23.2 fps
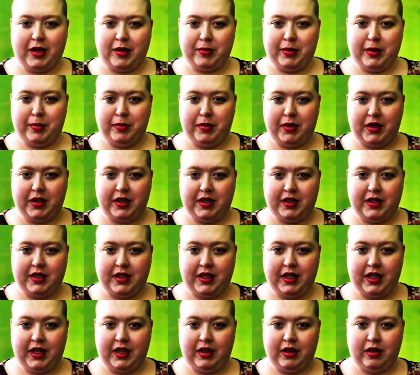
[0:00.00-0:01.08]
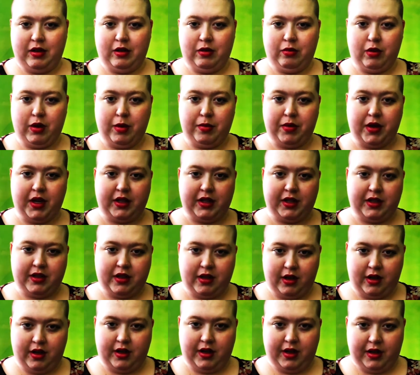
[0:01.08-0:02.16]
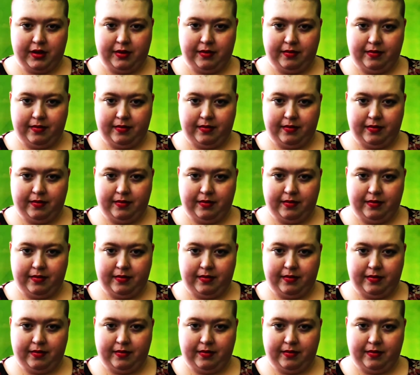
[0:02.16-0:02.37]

on my book and see what Bradley saw in it.